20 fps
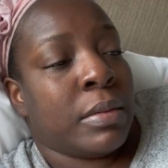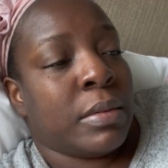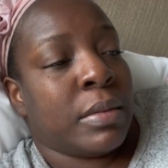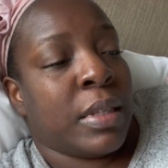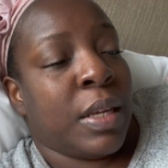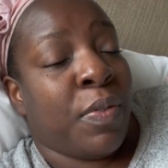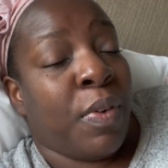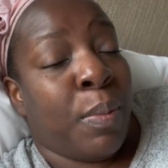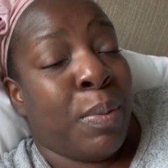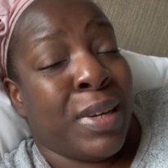
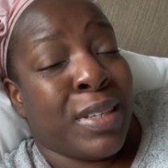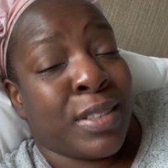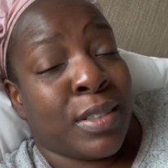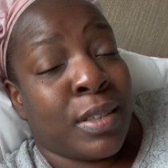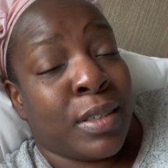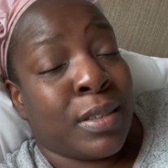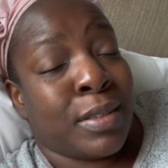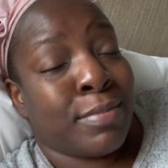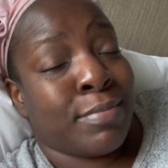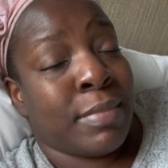if I miss
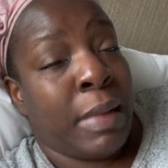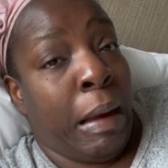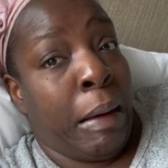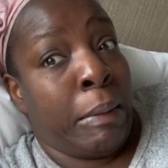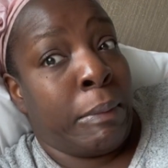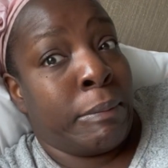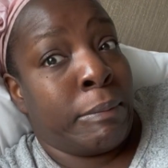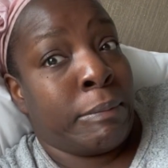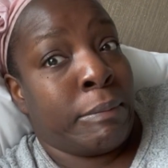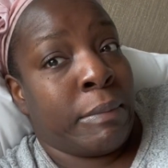her,
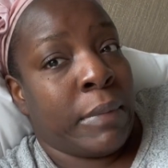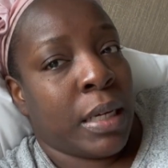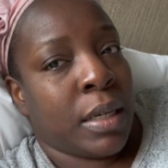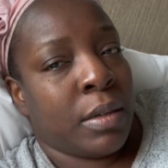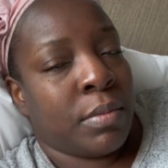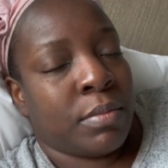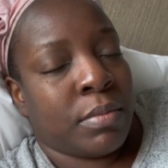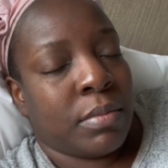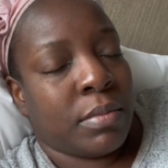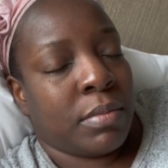
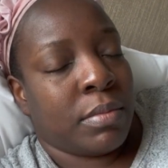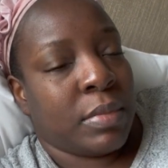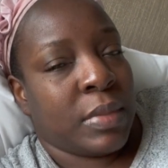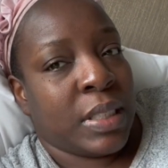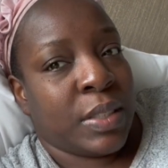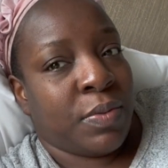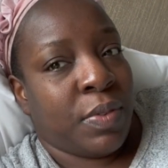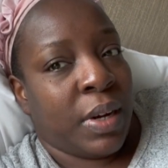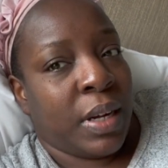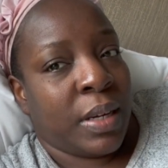
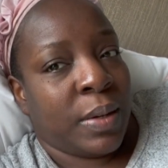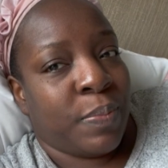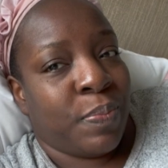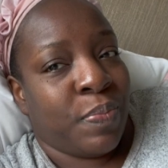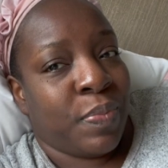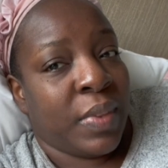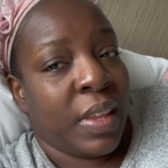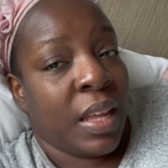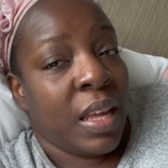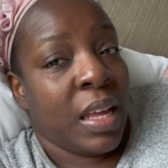it's fine.
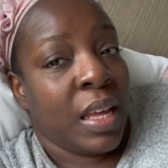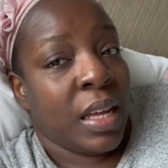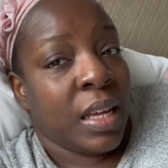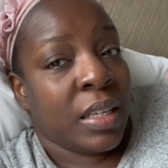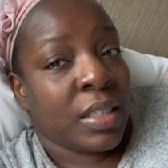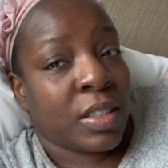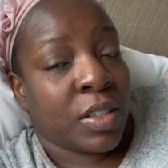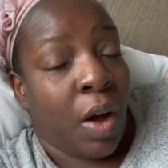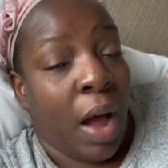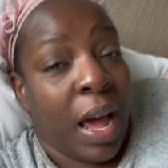
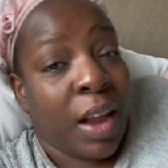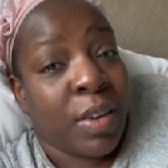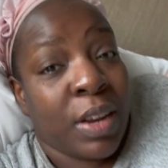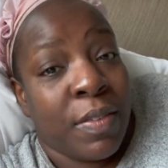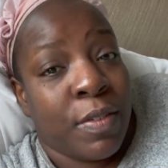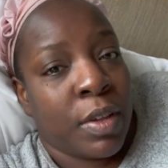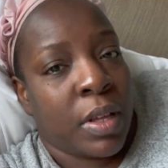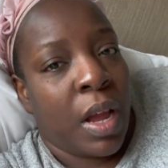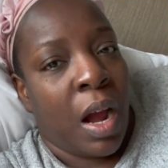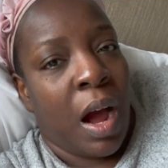So I
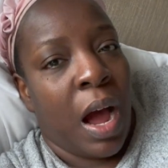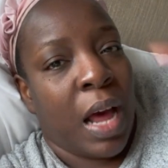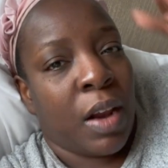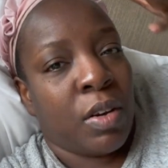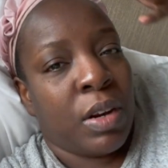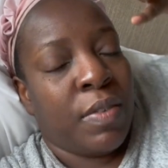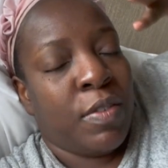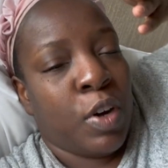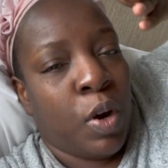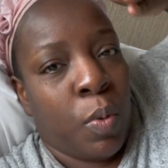don't, y'all, I
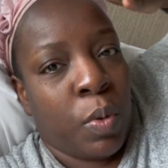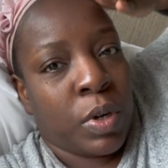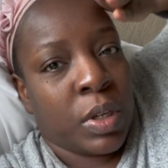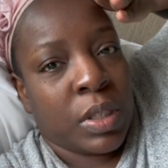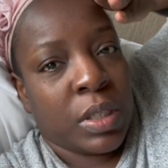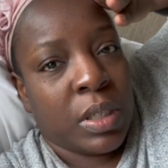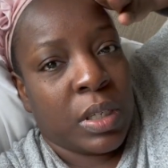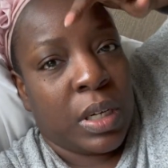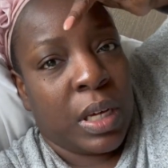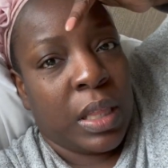don't even know where to
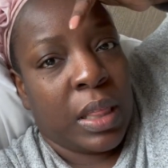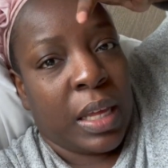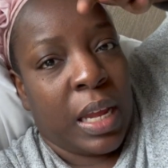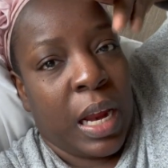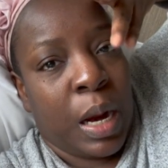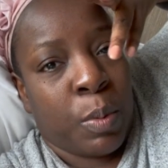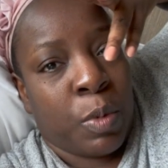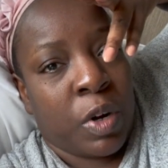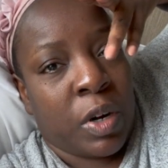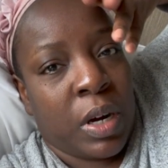look in the
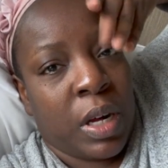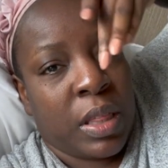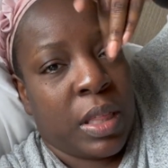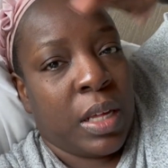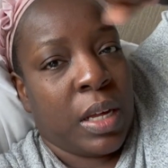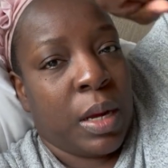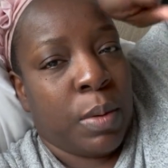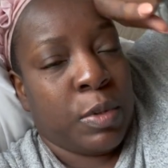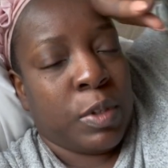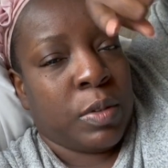camera. I
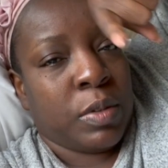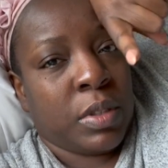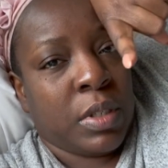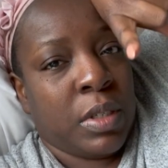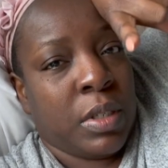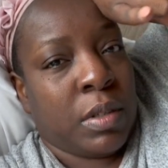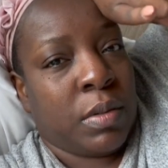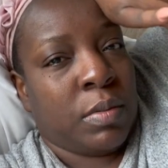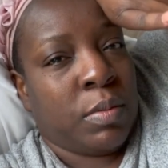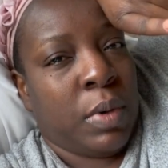think I'm supposed to
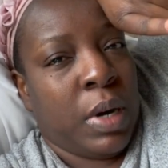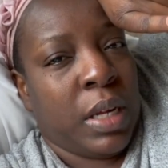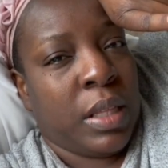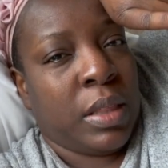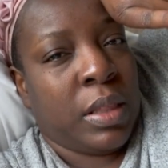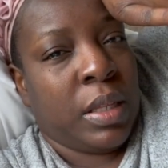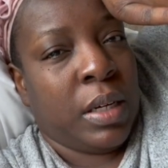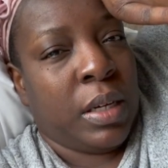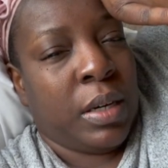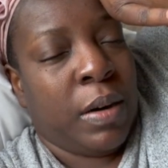look right
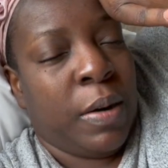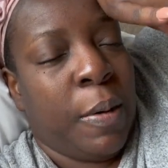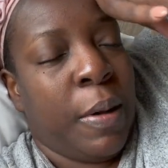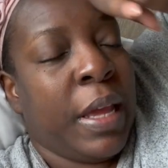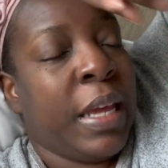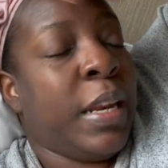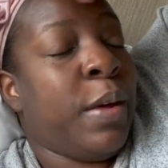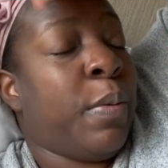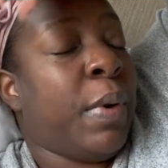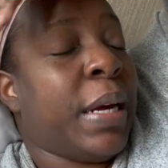there.
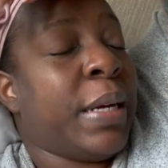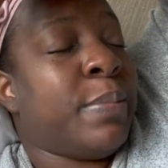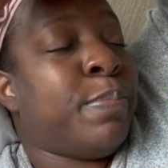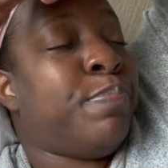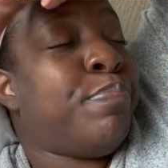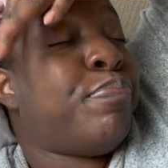Anyway,